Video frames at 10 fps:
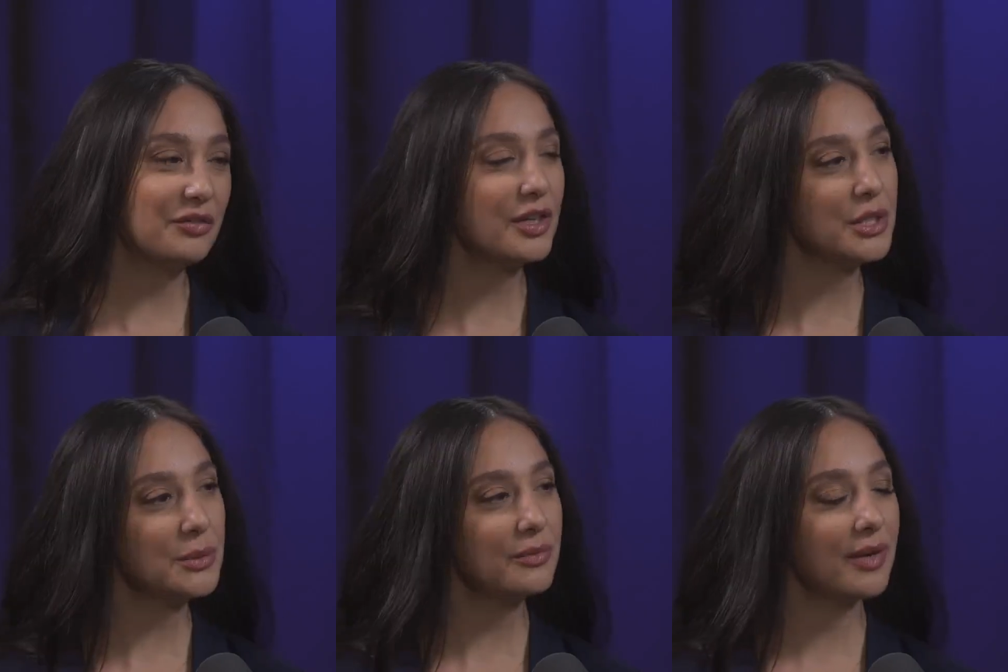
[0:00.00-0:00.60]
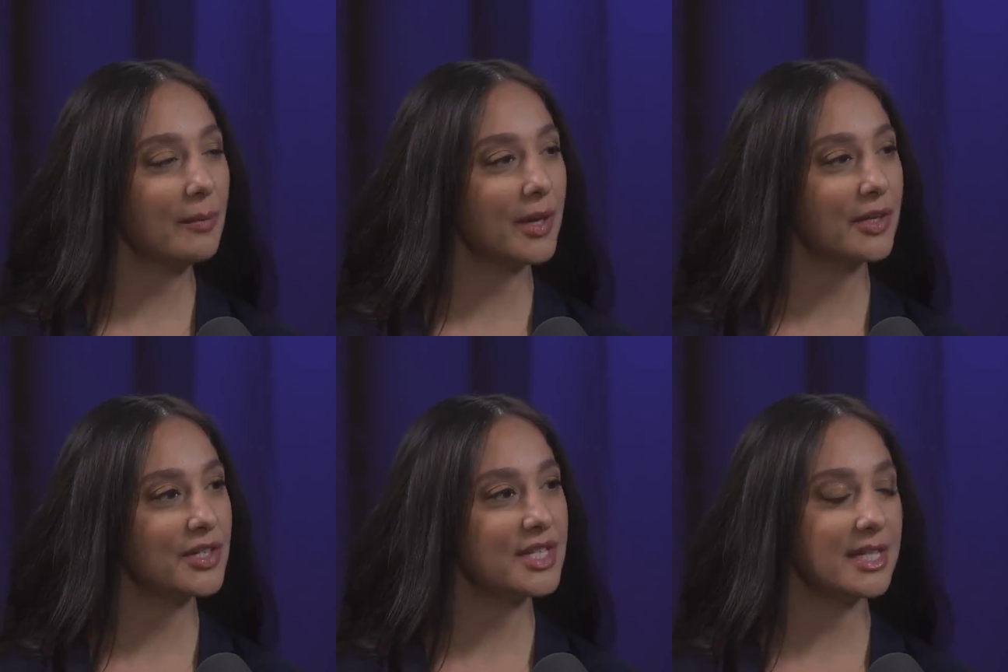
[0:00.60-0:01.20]
Can virtual
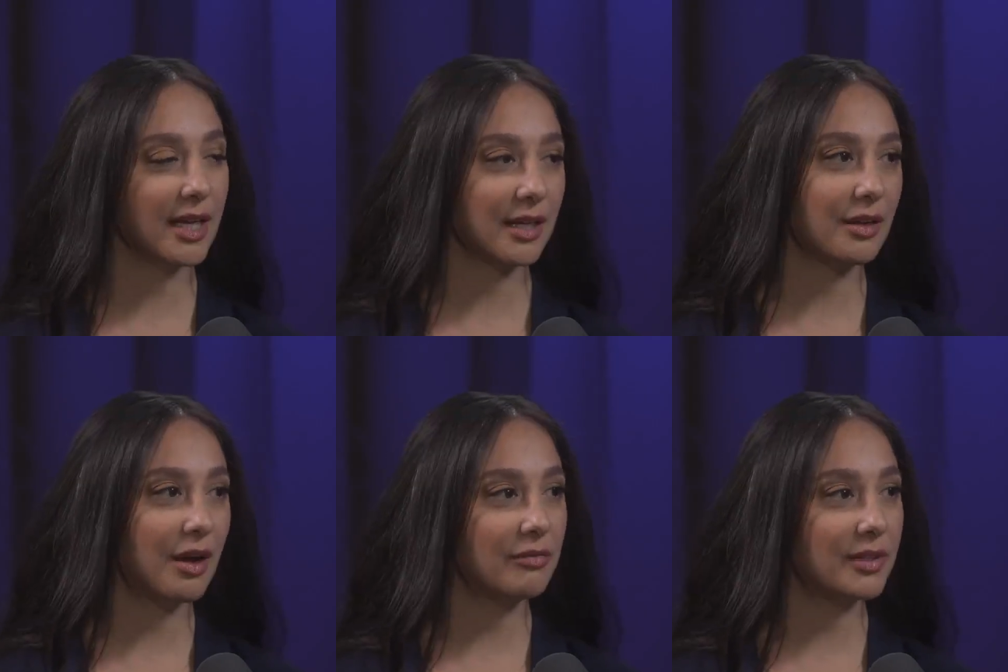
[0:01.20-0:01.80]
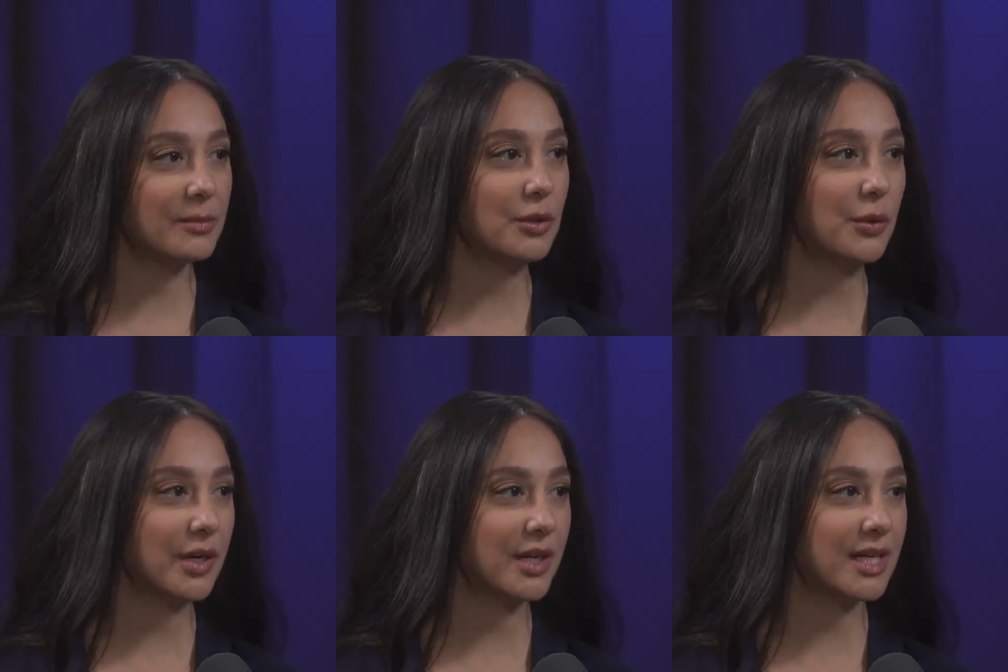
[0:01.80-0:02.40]
rep understand
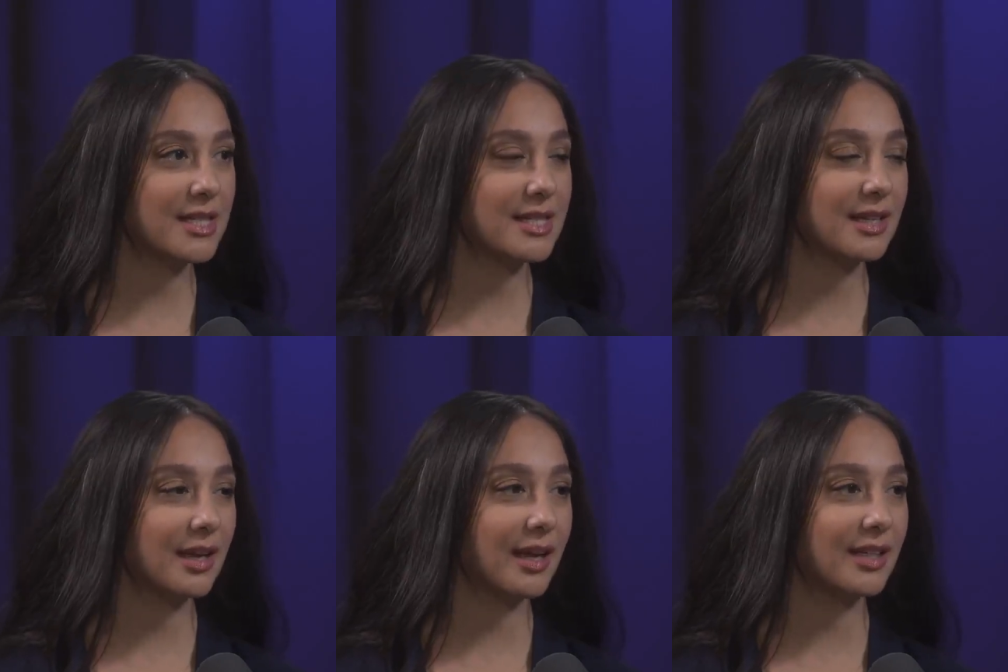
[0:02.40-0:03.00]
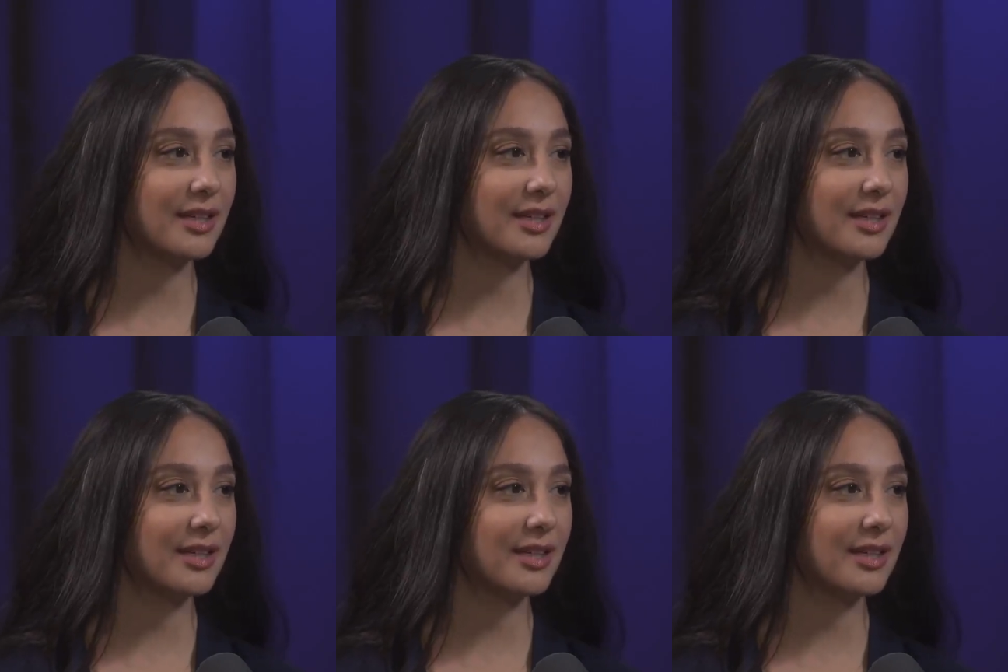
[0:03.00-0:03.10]
off-label queries?